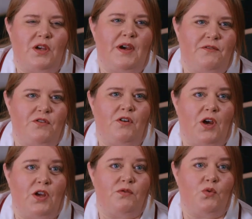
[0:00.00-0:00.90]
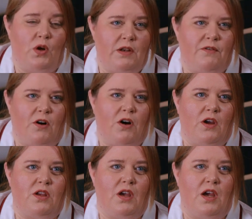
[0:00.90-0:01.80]
After I qualify
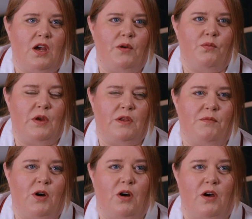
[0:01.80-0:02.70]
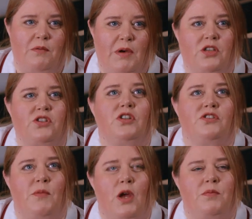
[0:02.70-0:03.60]
with my bachelor's,
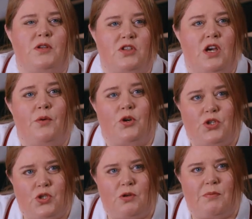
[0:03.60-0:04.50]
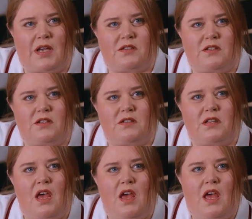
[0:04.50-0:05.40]
I'm hoping to go on and do a master's
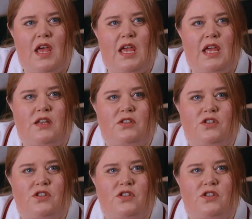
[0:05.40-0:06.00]
in